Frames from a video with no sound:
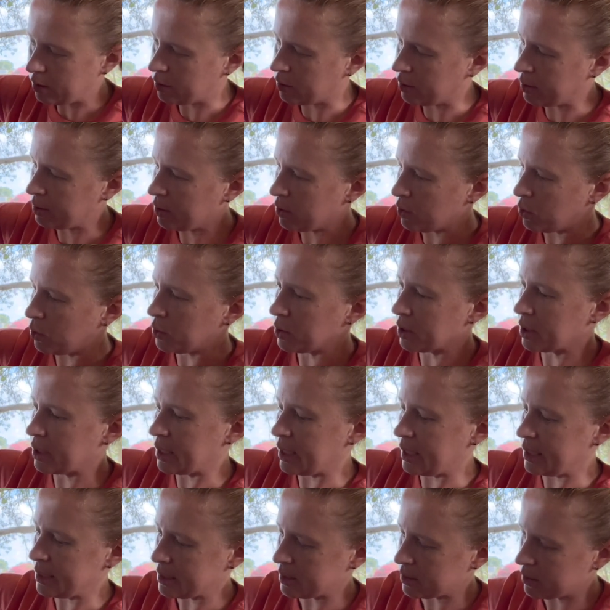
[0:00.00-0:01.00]
or your
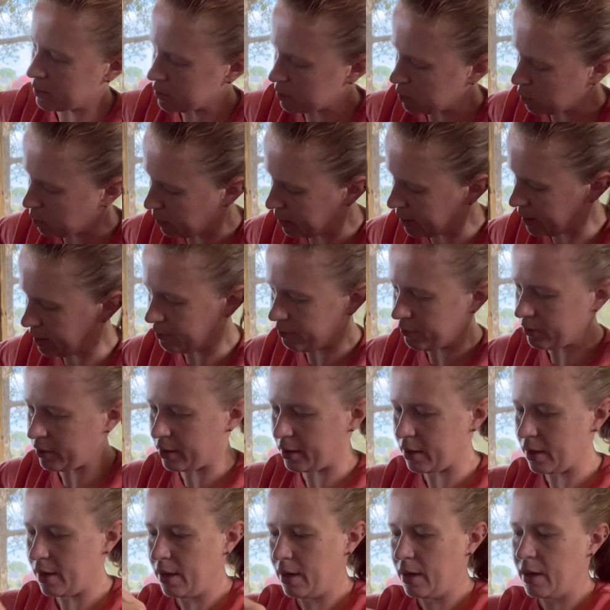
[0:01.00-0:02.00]
organizers or whatever.
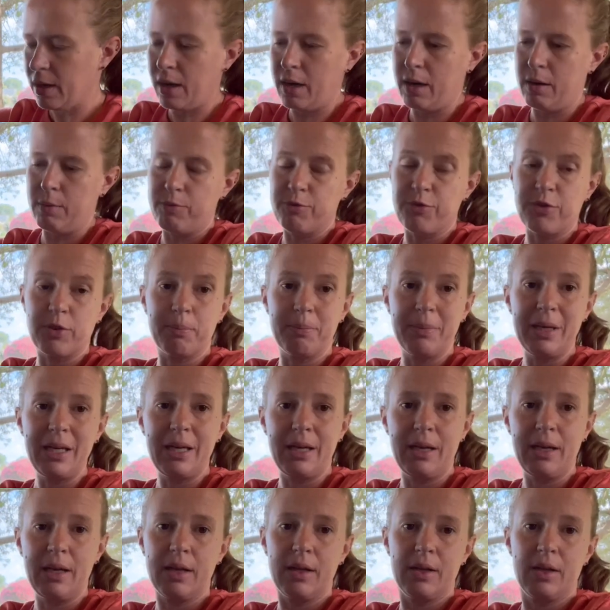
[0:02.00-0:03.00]
Um, for
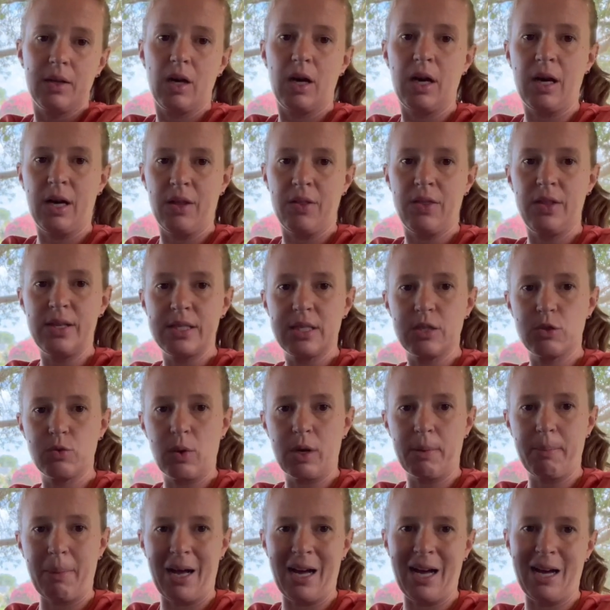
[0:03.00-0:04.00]
me, uh, this is where
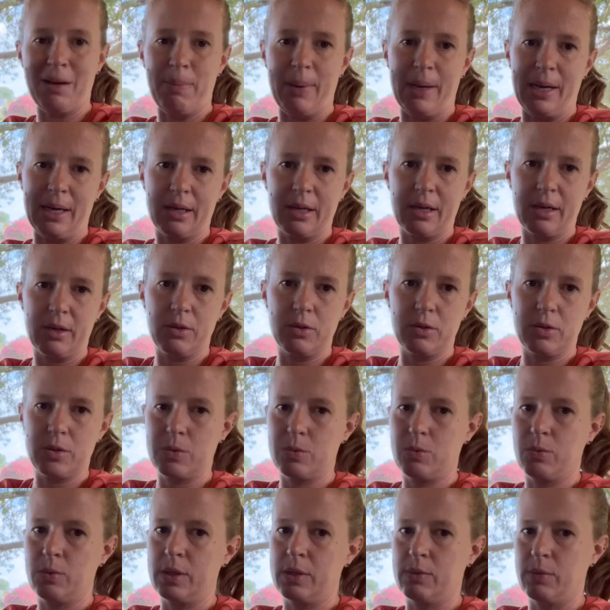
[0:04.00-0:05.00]
my iPad goes.
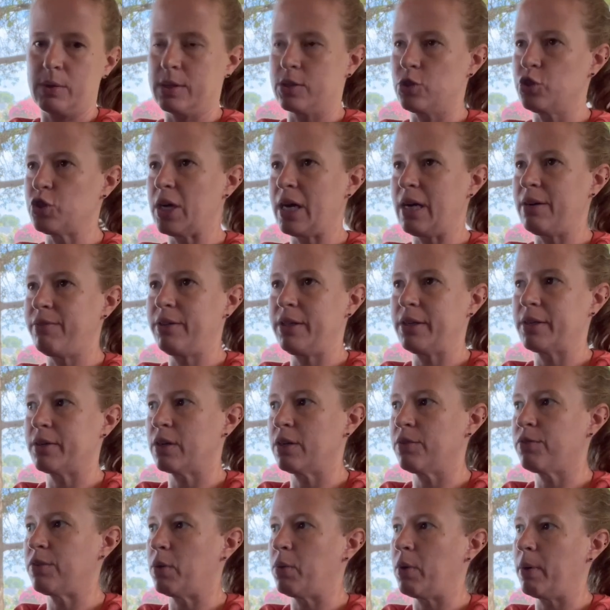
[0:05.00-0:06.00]
When we're traveling or
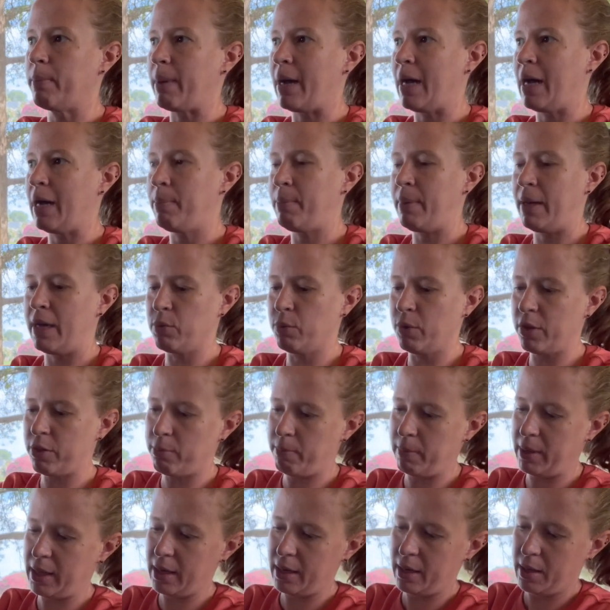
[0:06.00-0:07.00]
if I want my iPad with
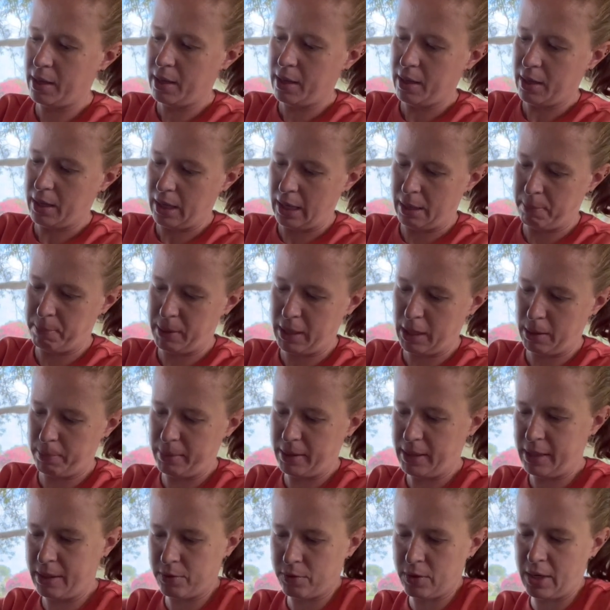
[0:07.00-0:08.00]
me, I pop
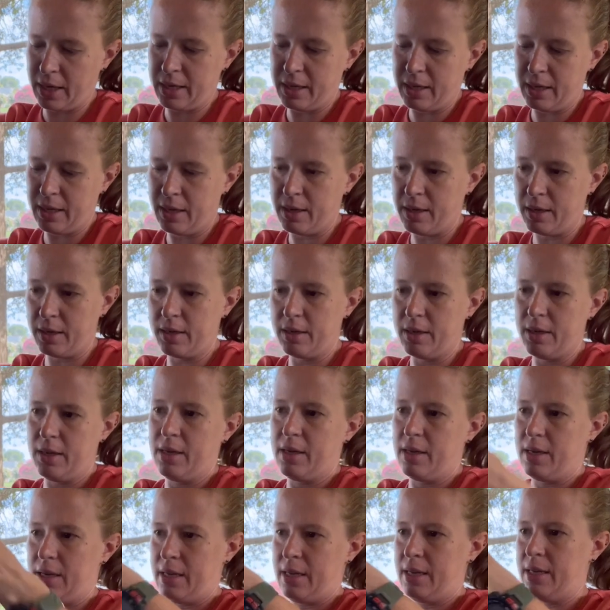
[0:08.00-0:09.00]
it in right here
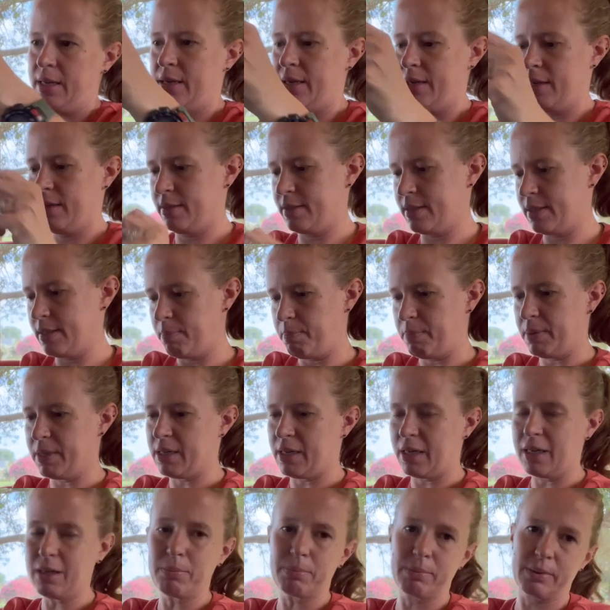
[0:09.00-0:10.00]
and zip it
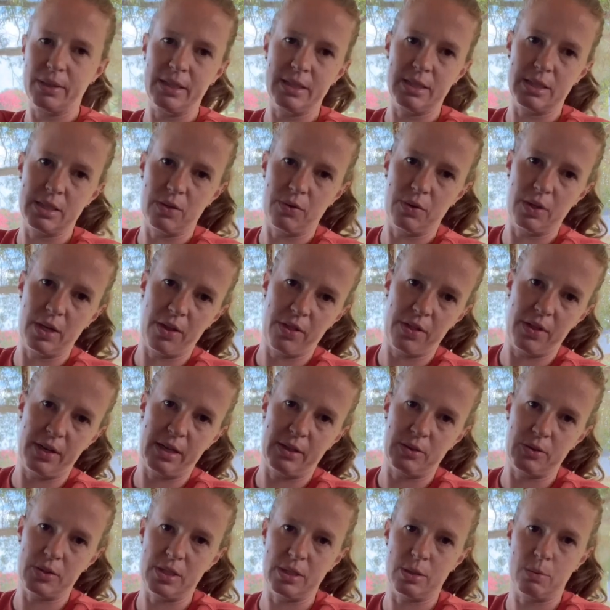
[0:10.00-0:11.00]
up and so nothing
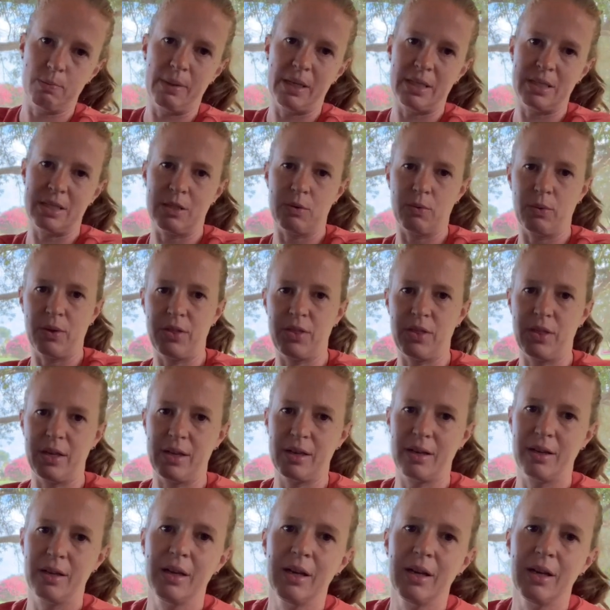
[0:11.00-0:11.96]
else is messing with it.